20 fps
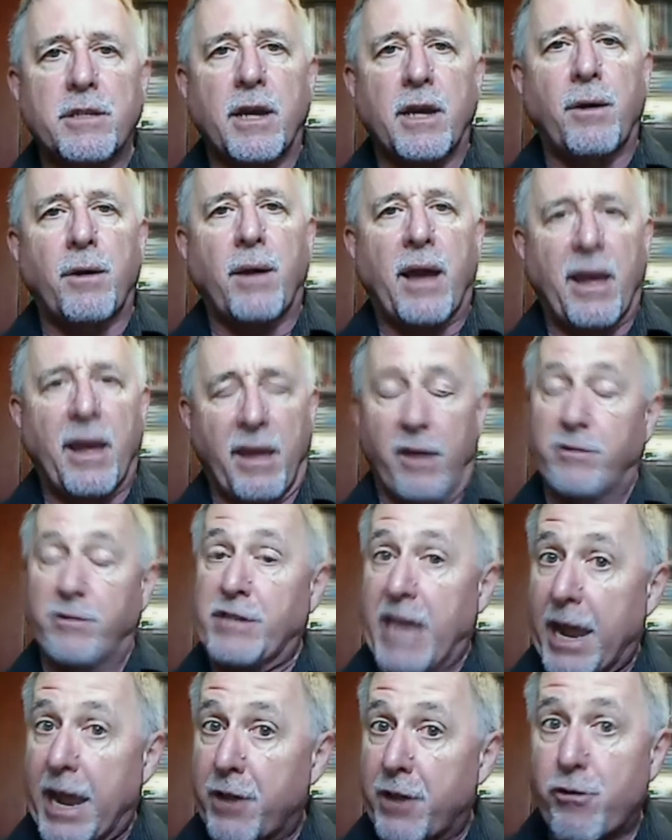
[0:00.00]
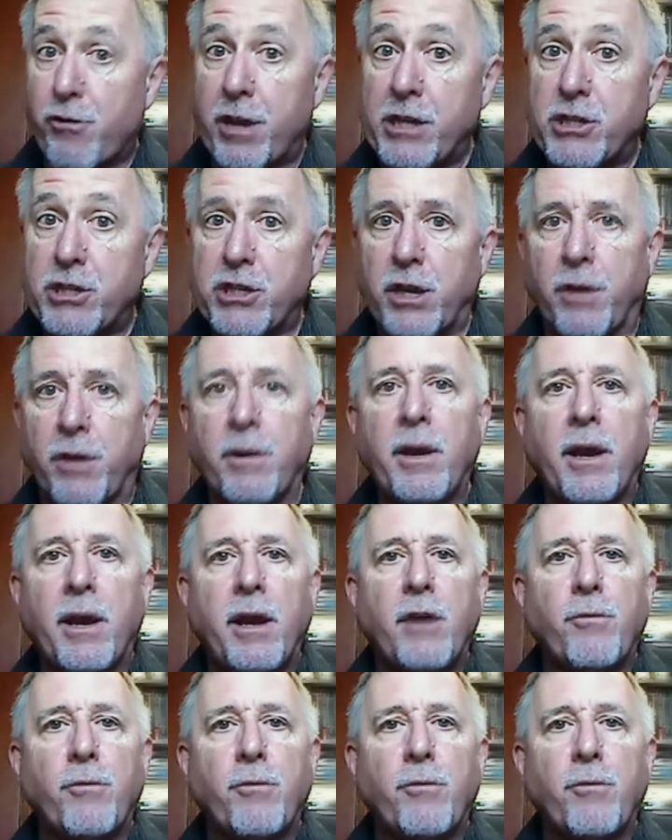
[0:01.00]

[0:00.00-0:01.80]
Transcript: I was at a trade show